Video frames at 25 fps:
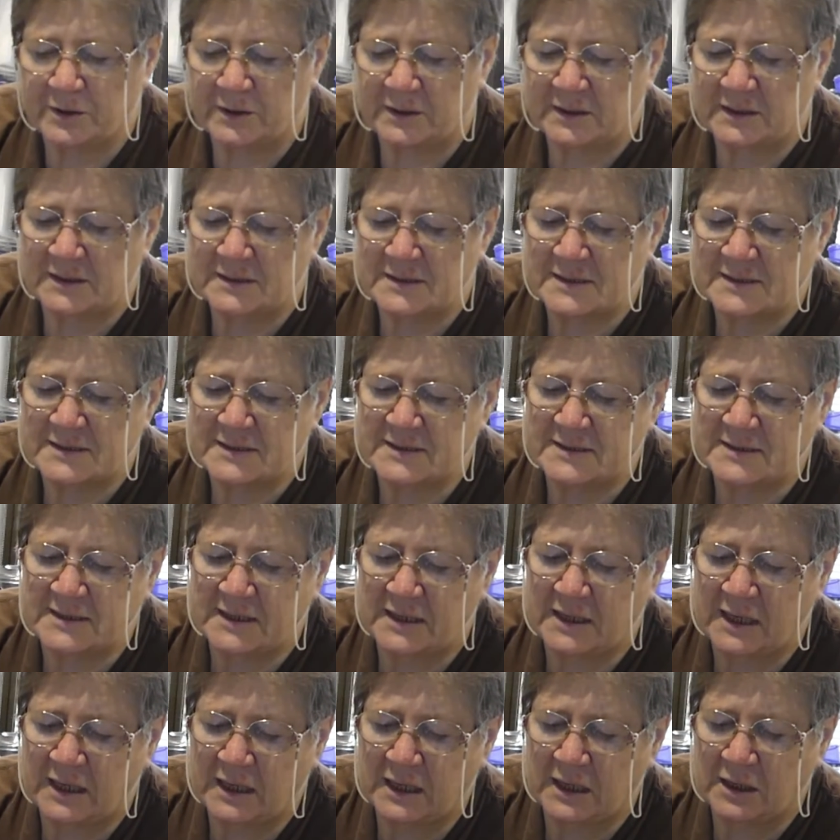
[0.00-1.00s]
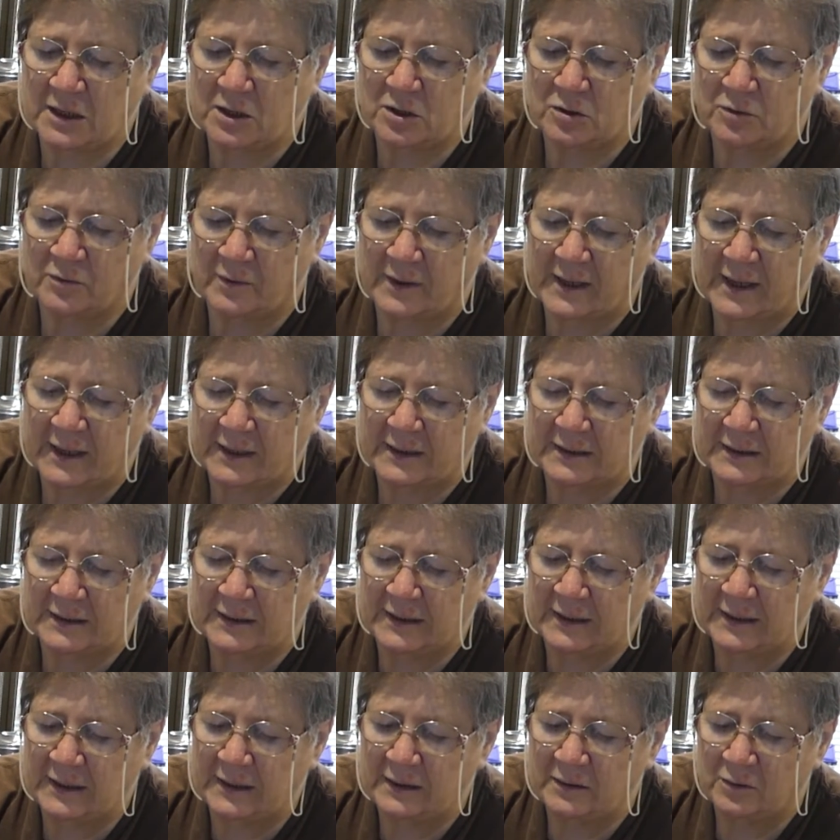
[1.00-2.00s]
that it's sitting
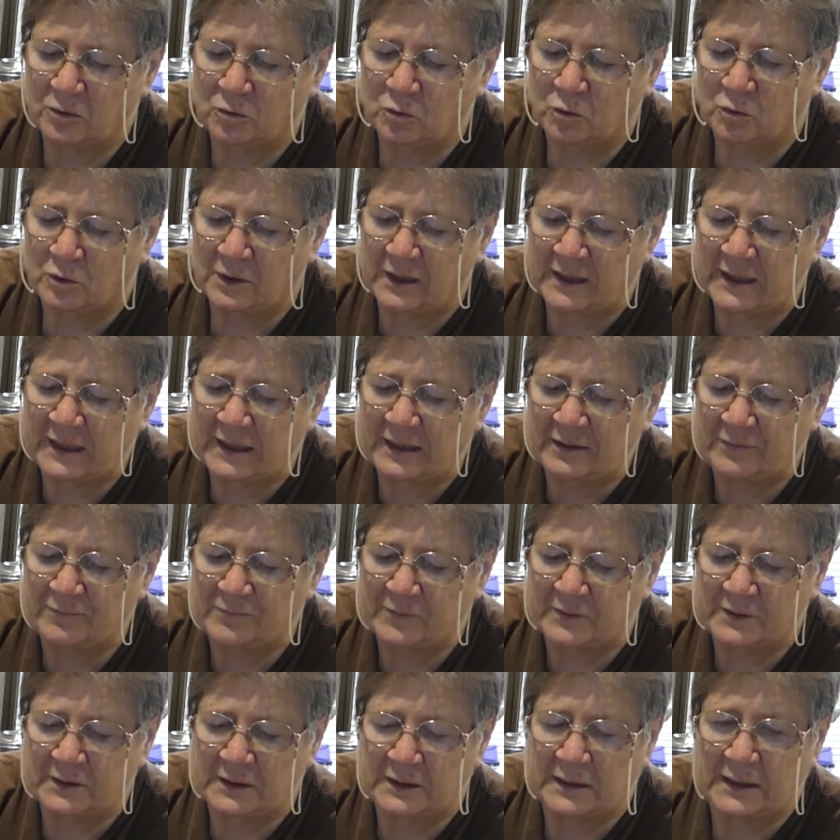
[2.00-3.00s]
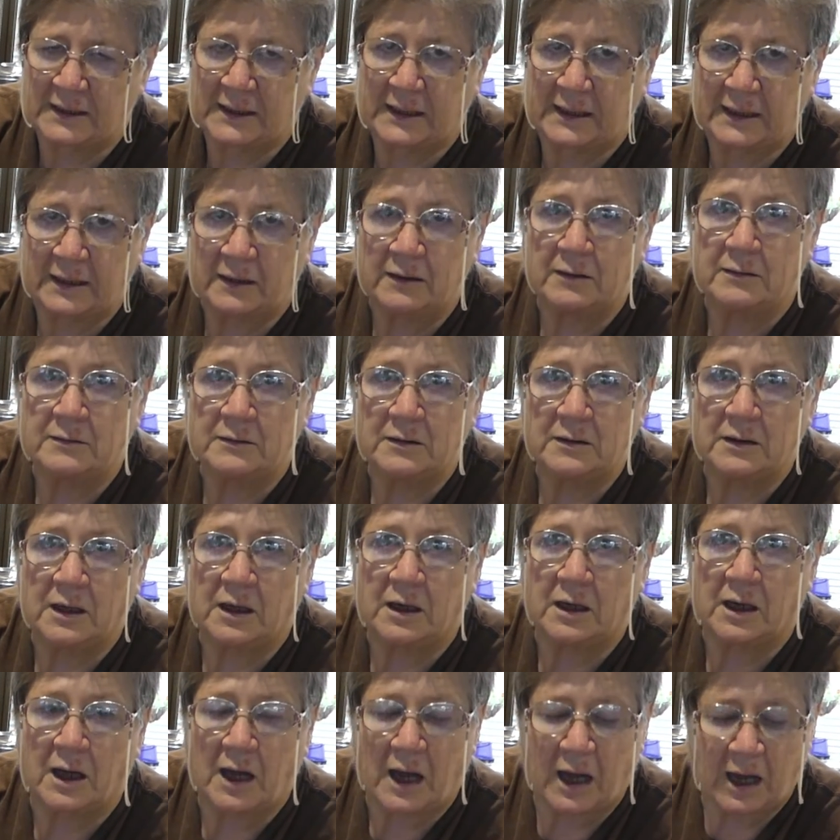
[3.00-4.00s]
correctly or evenly
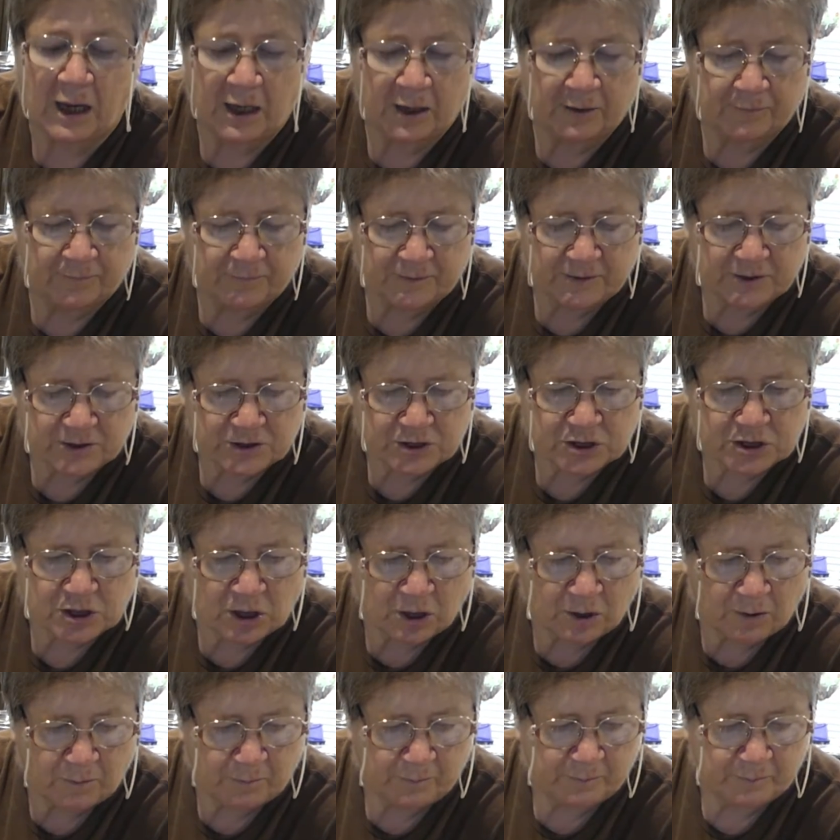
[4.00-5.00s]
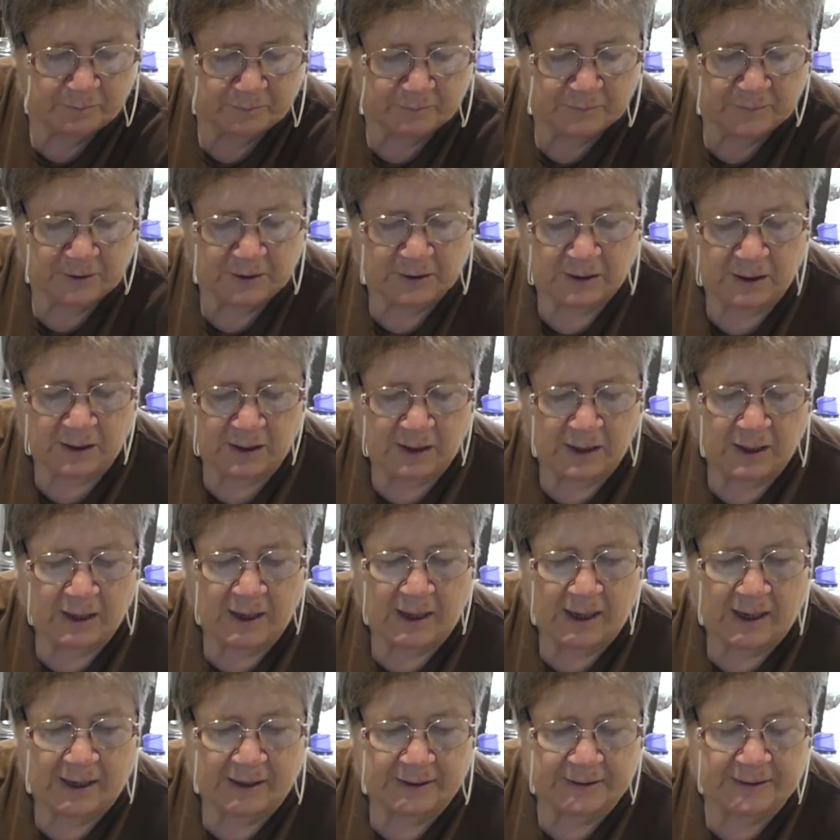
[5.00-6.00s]
over the top.
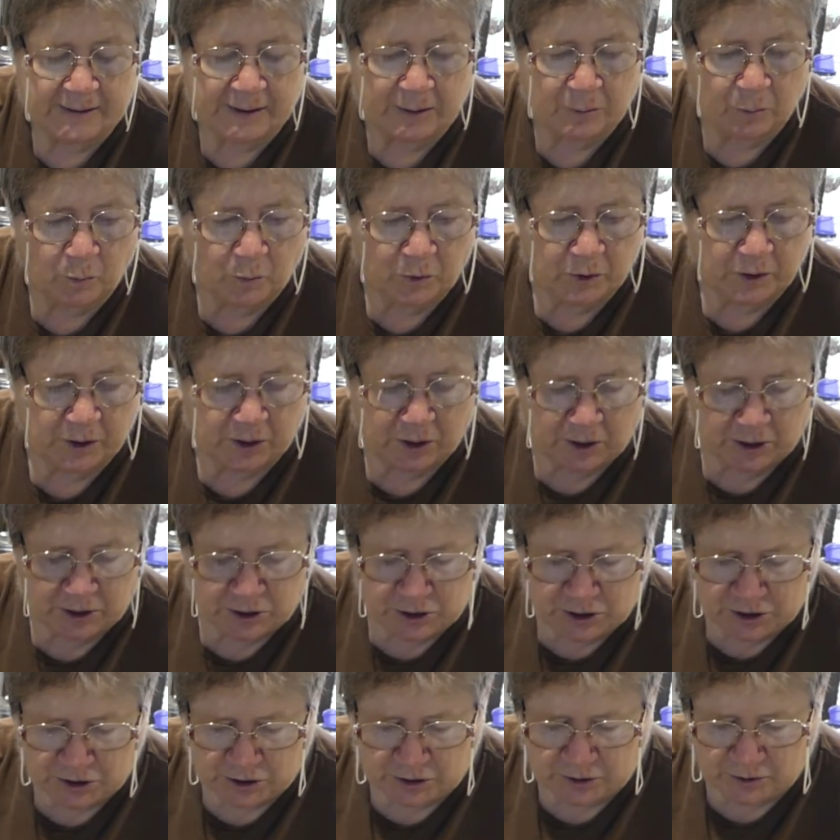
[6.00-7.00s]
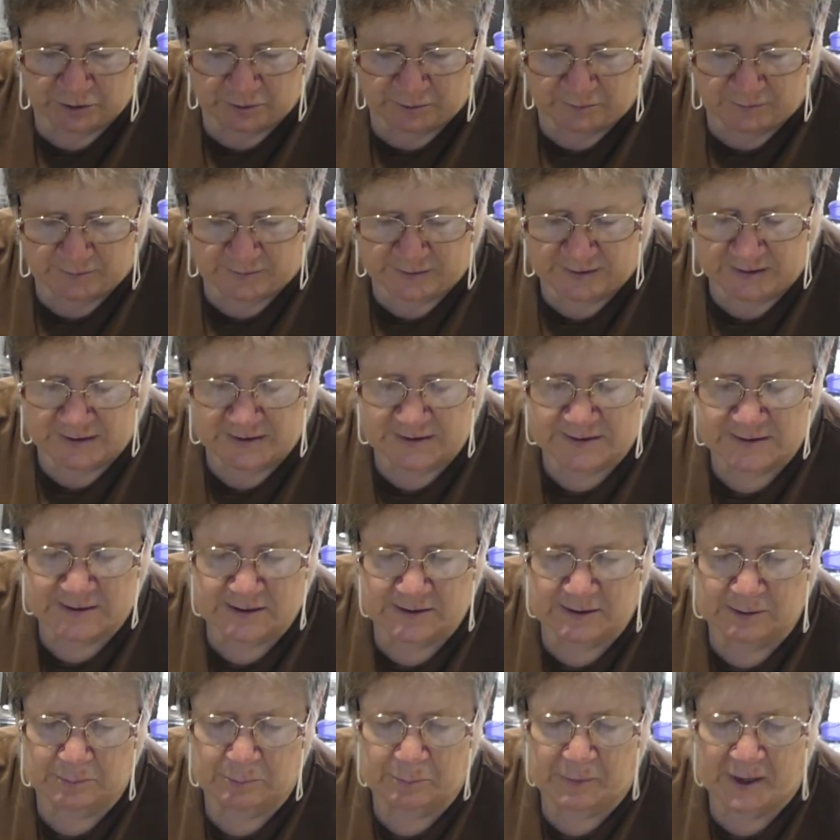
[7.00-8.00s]
And then what I do, these are
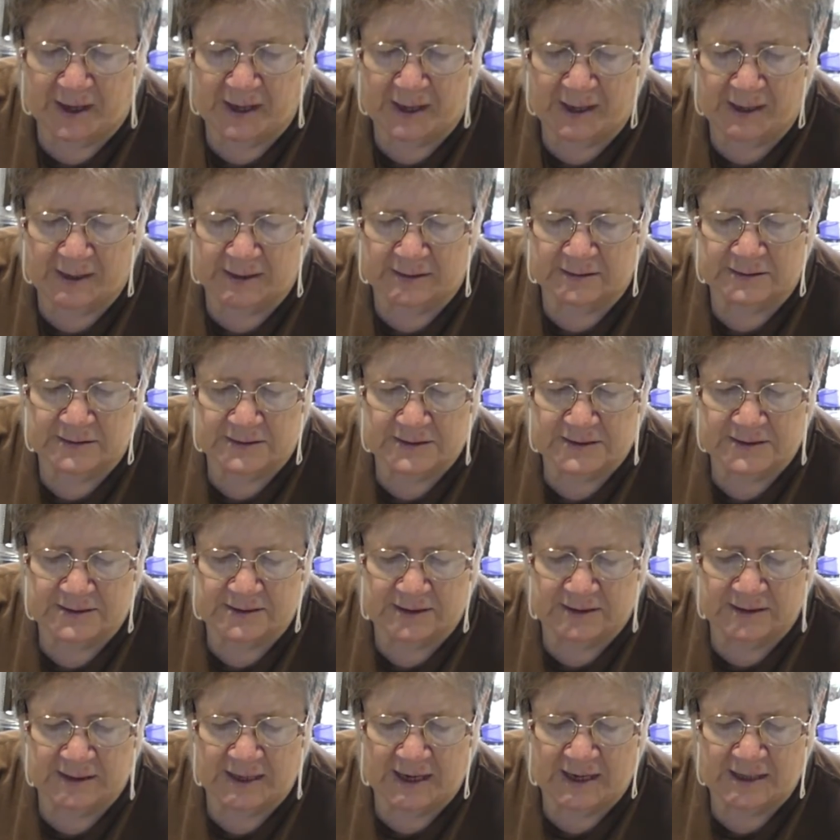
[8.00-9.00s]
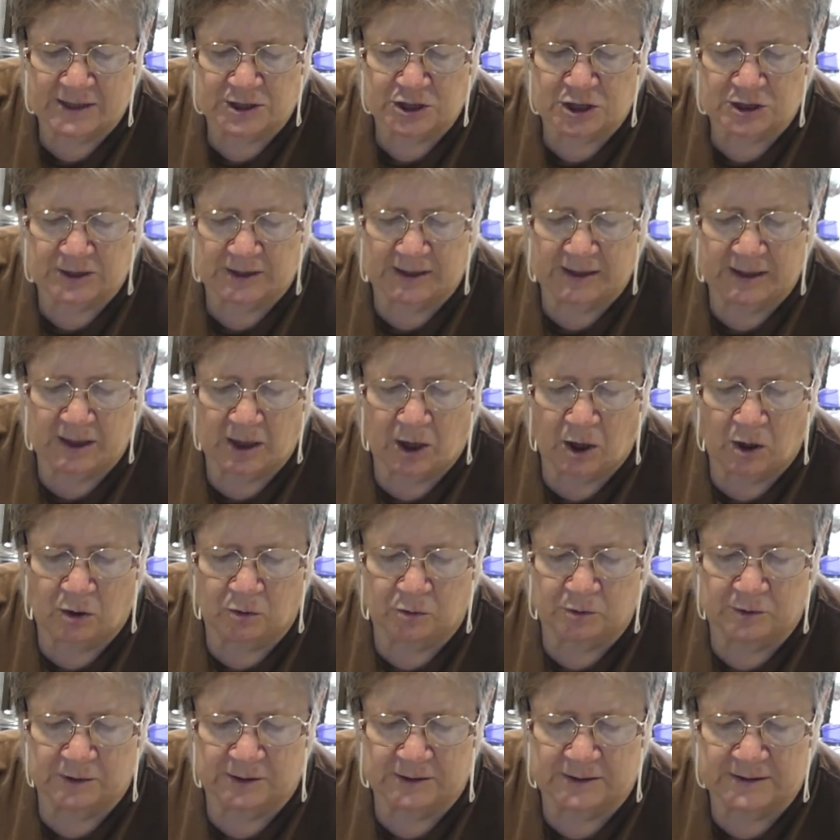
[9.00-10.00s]
the bands that actually
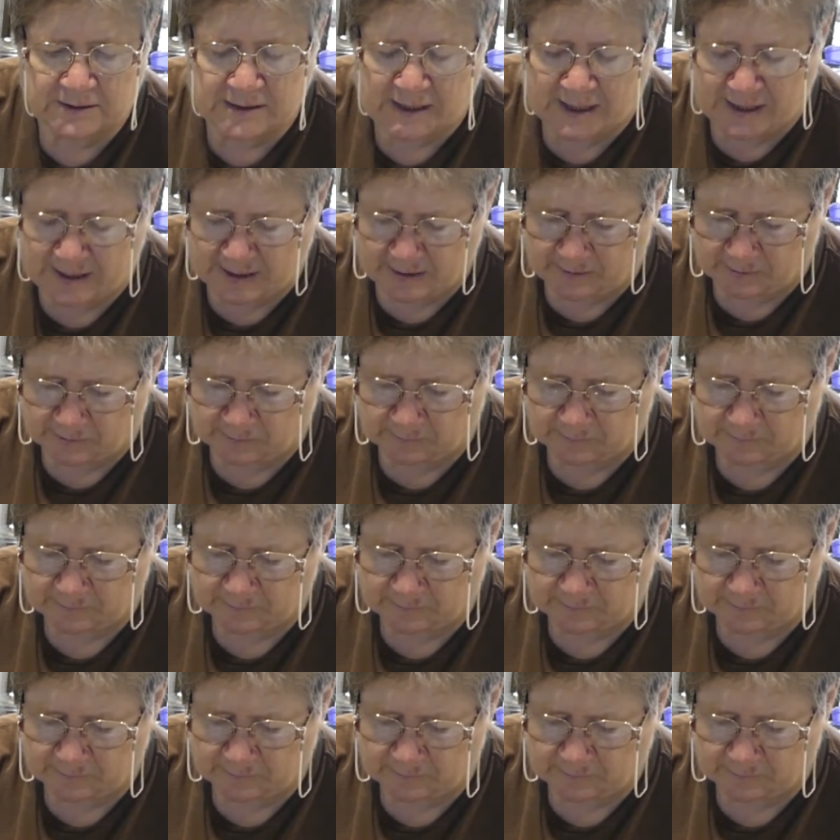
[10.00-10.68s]
hold it down.